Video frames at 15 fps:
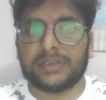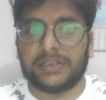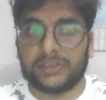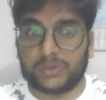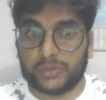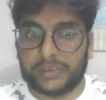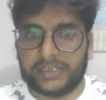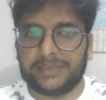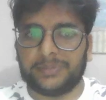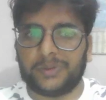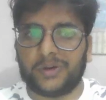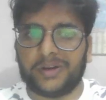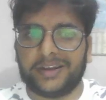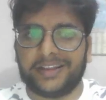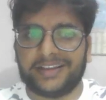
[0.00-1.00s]
today in the
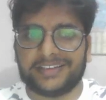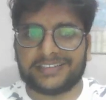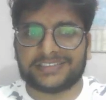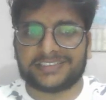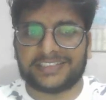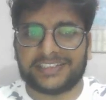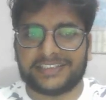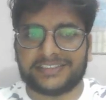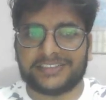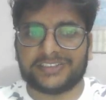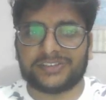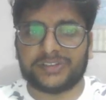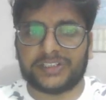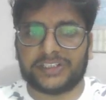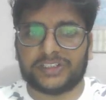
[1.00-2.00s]
morning, I shared this
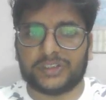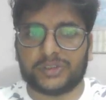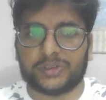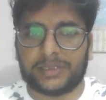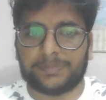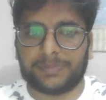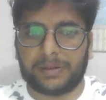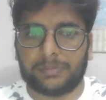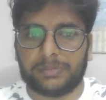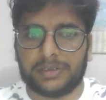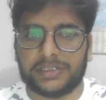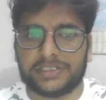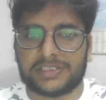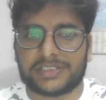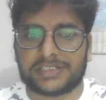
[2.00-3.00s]
video I
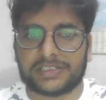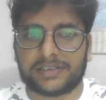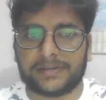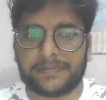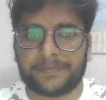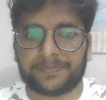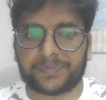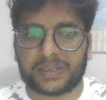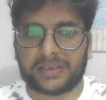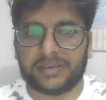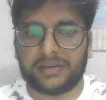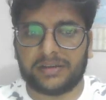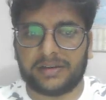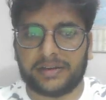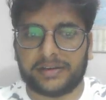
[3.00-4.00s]
published.
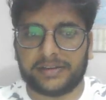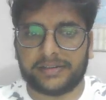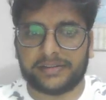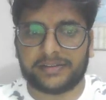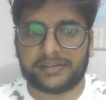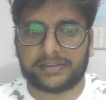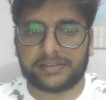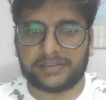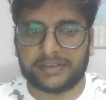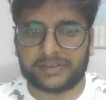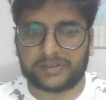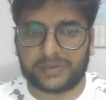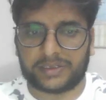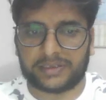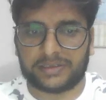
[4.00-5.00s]
Here it is, this one.